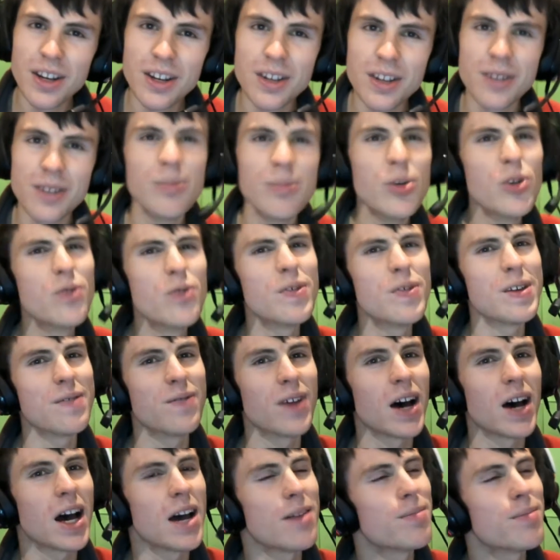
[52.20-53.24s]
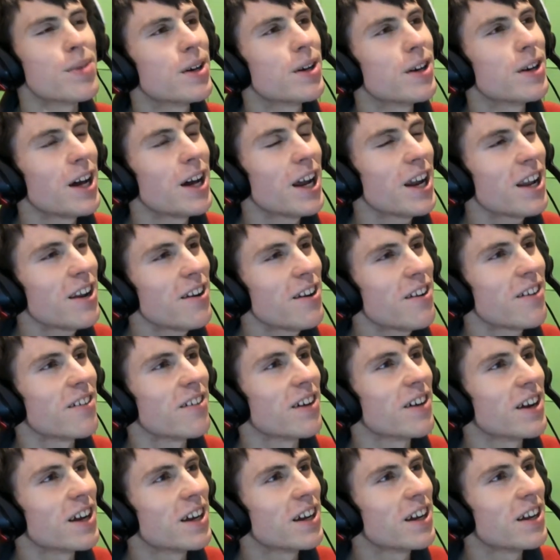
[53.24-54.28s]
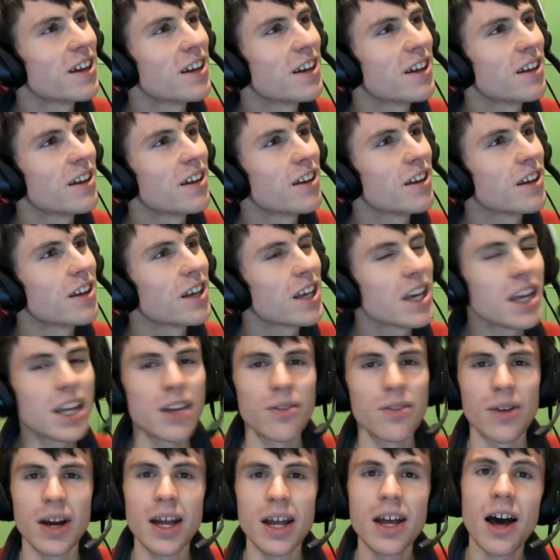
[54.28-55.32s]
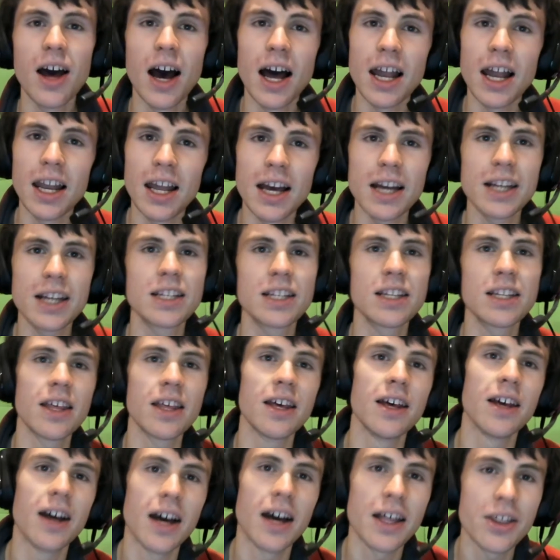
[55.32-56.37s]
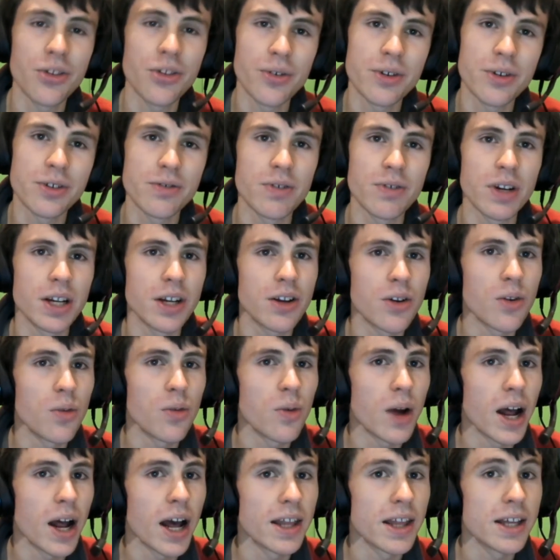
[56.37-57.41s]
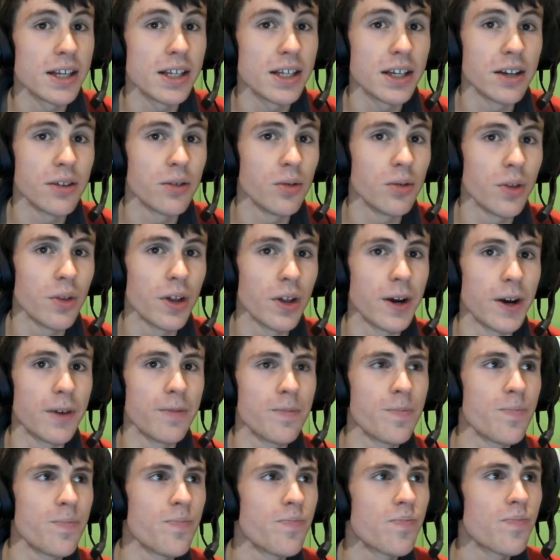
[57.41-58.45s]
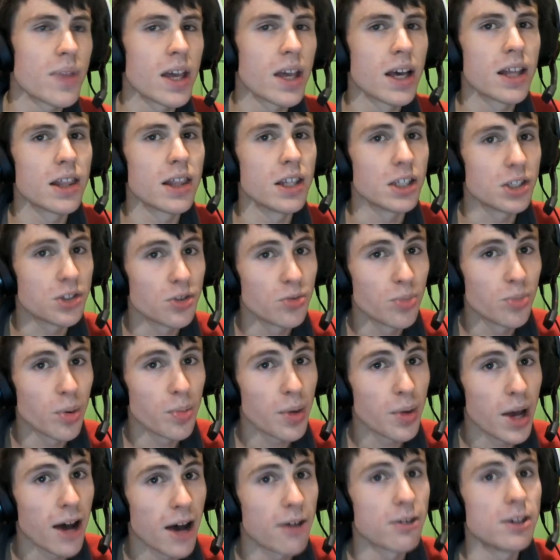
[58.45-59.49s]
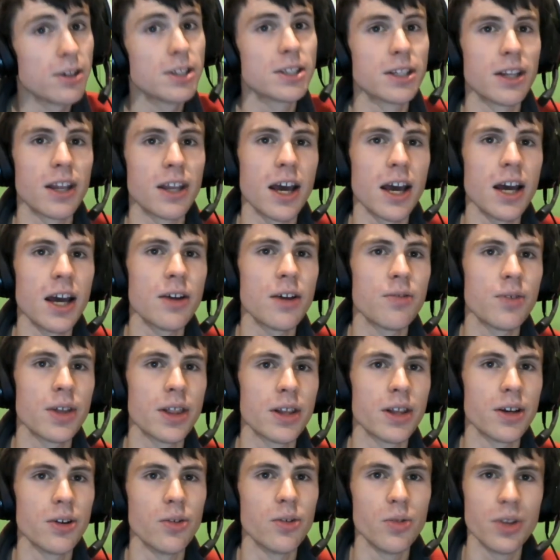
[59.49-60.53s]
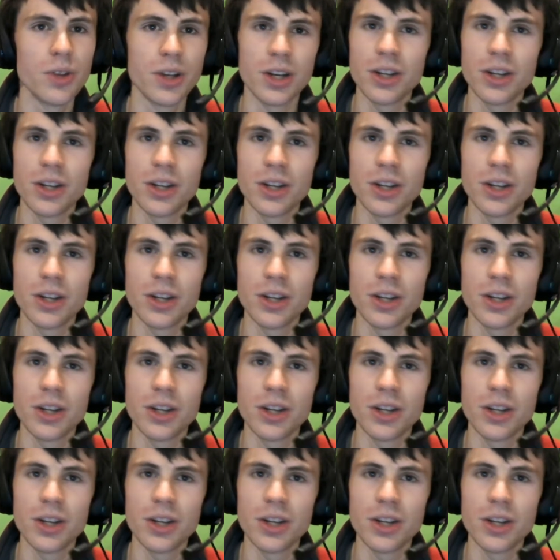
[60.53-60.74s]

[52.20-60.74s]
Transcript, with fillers: movie vibe. I don't know. Anyway, I liked the I thought it was really cool how they did all the the superpowers and that with the, all the,